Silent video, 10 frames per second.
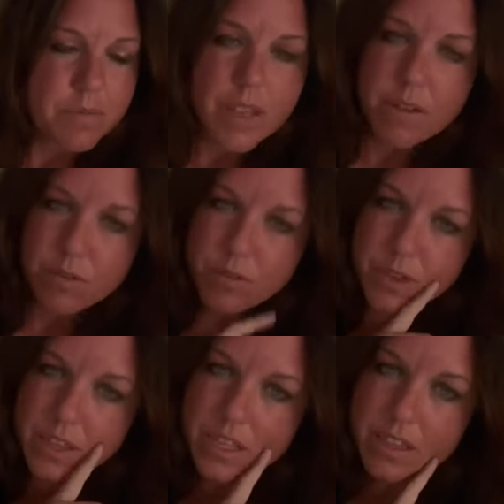I have a
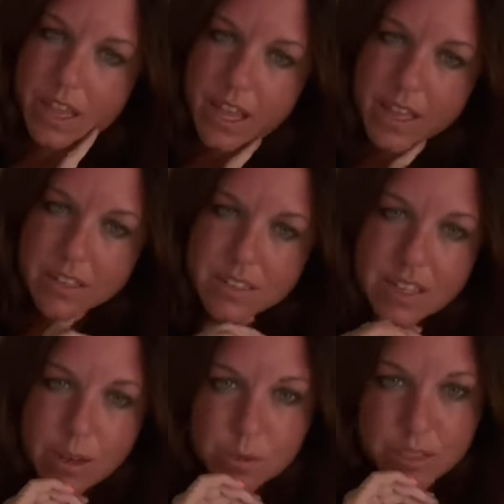feeling that
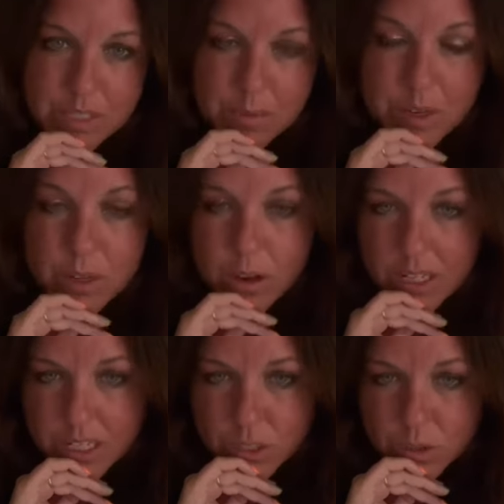I will see my
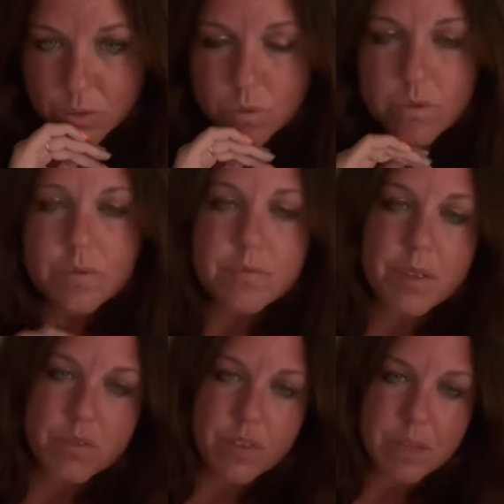doggy soon,
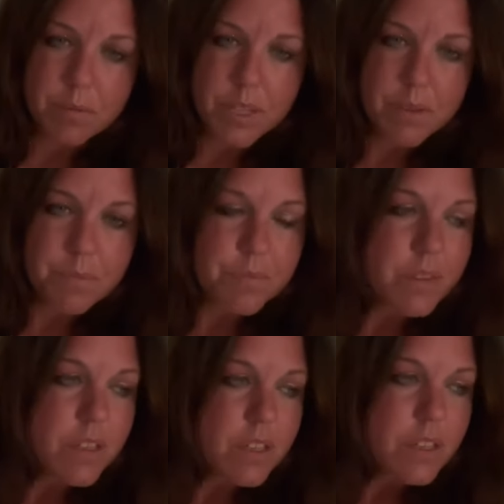my family,
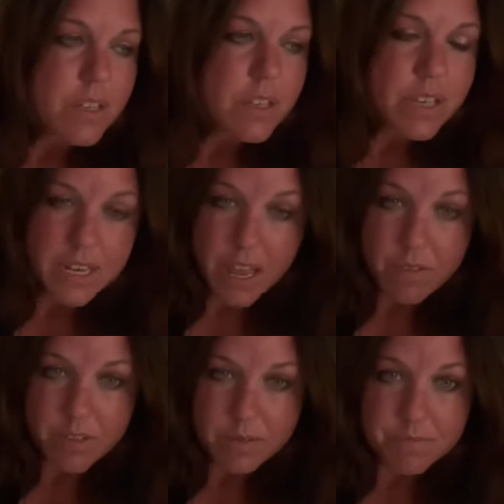in
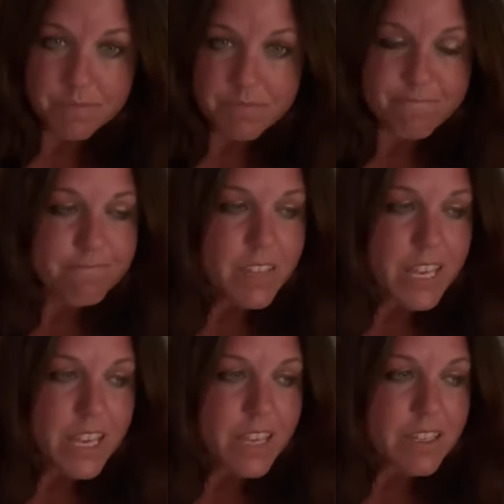heaven.
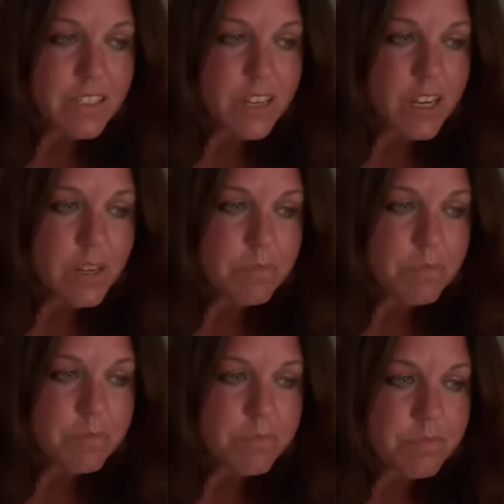And
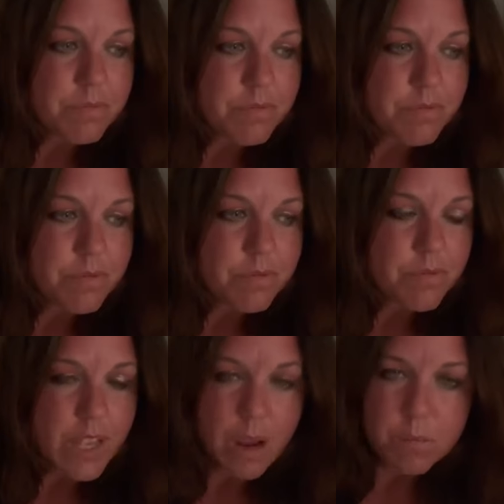I'm
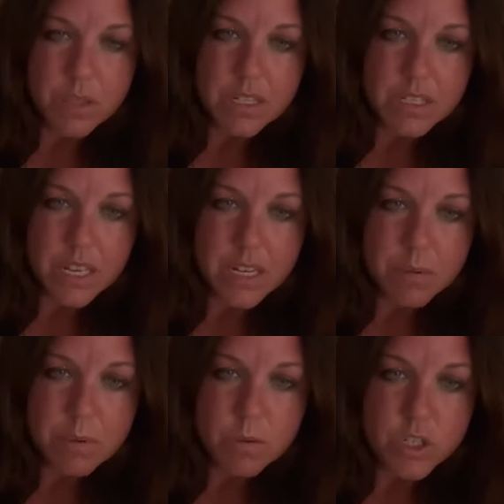really excited
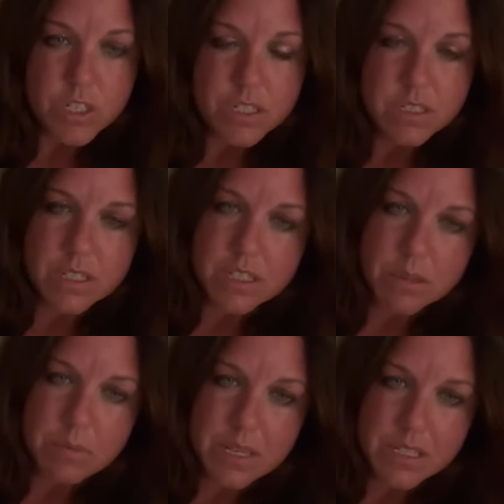to be with Jesus. He's
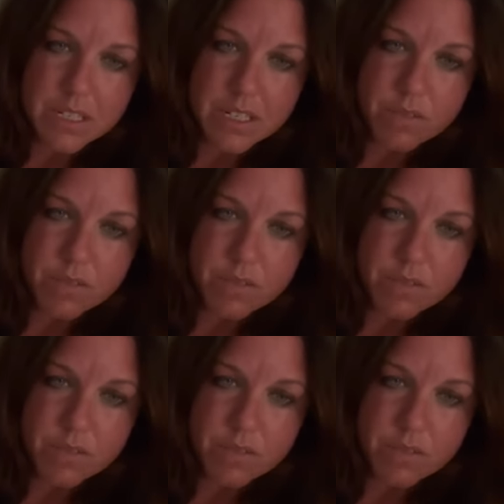amazing.